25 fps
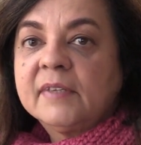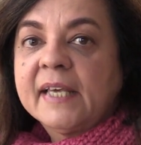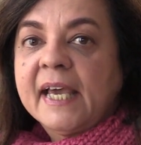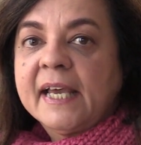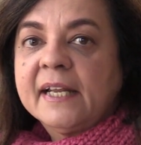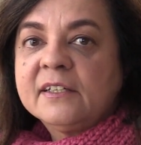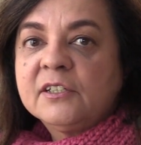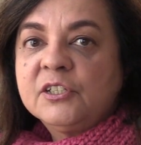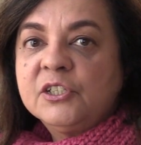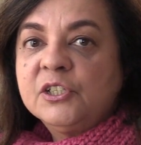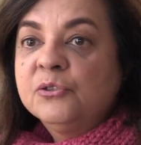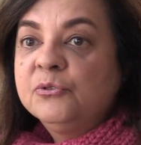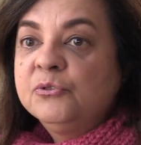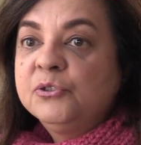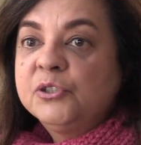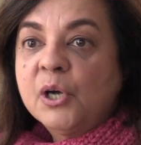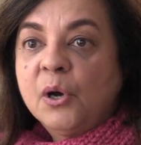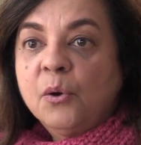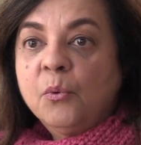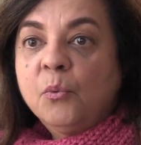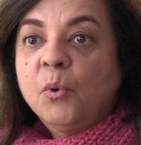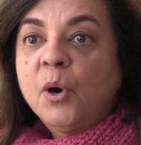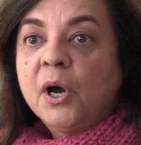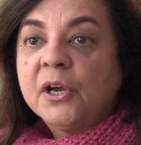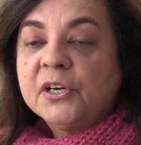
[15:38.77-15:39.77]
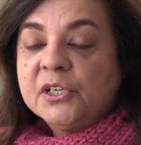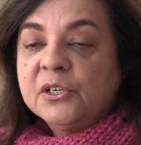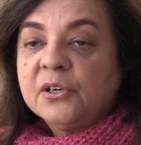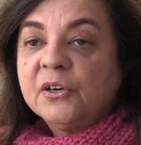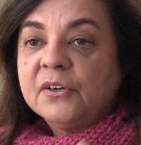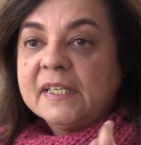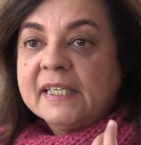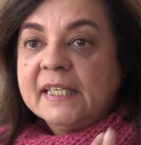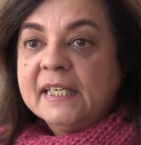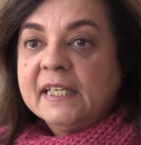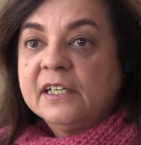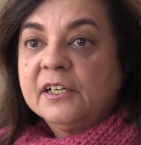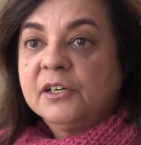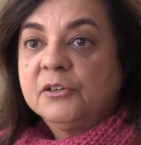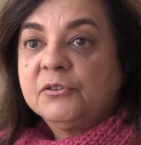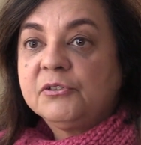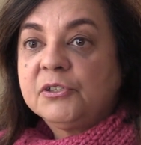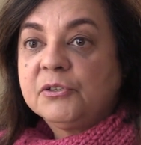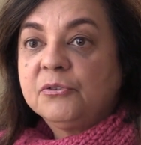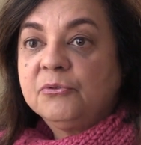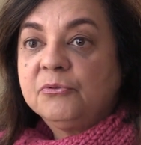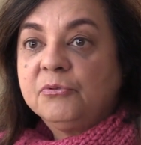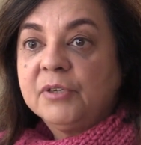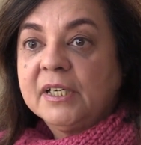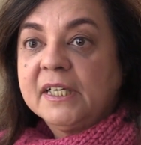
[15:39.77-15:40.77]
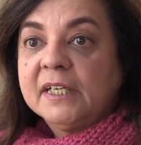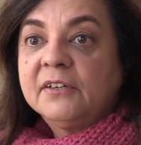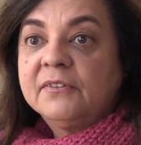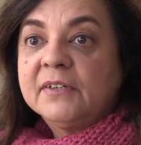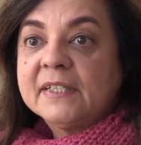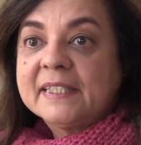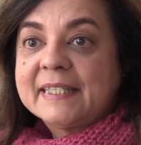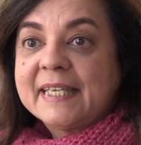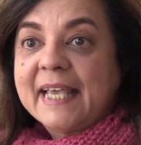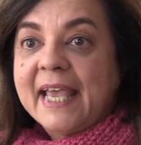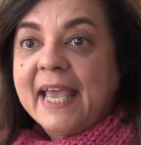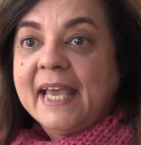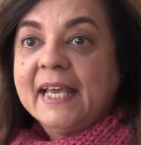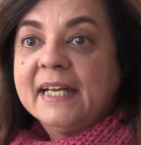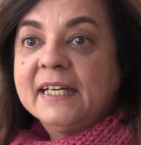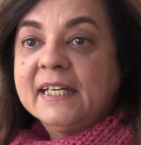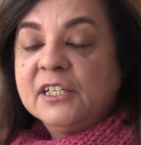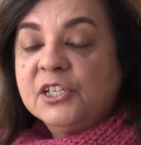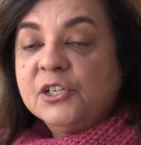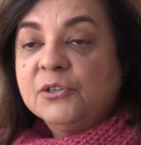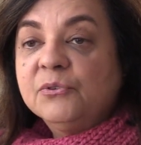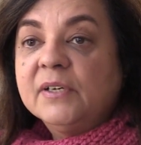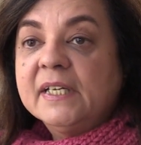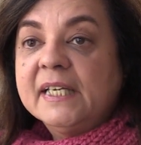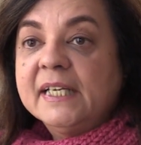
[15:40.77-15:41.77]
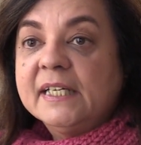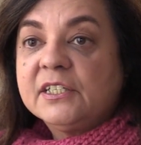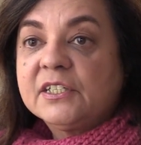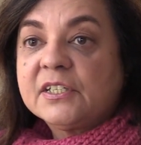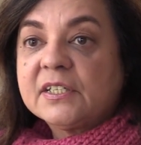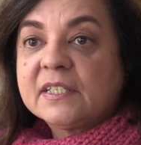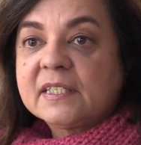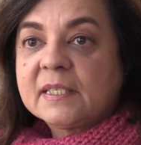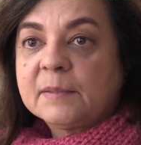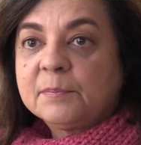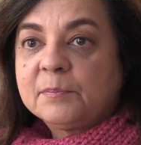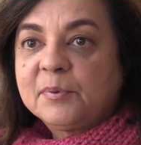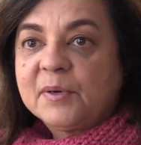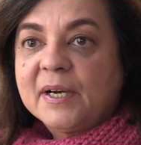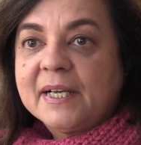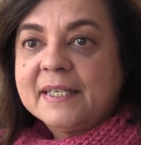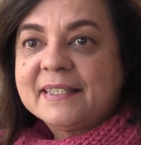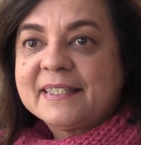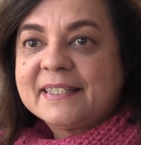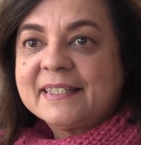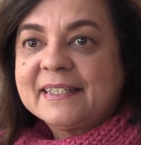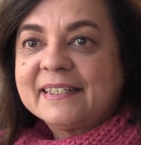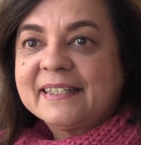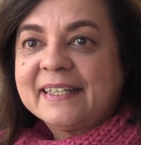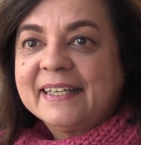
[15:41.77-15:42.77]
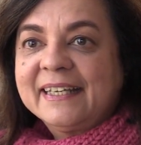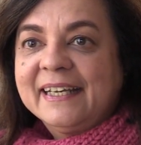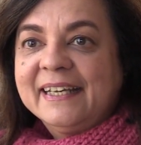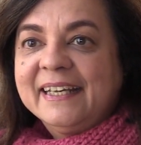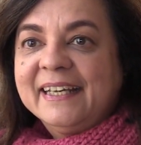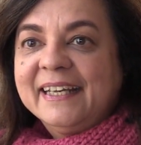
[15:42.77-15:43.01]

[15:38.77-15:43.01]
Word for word: that you don't want your ego to rear its head and you need to suppress it